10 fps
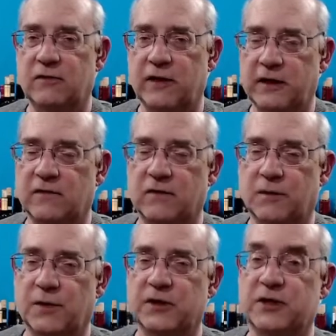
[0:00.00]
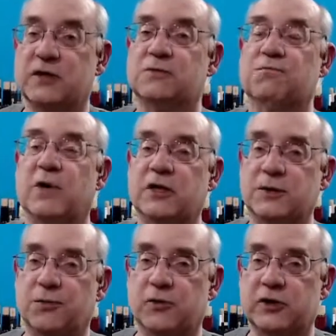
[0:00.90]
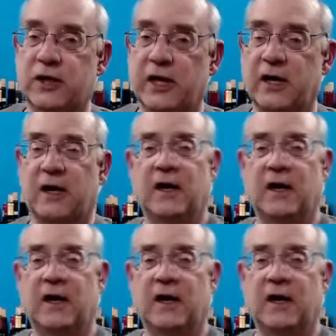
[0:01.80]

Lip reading: Thank you very much. It is much appreciated.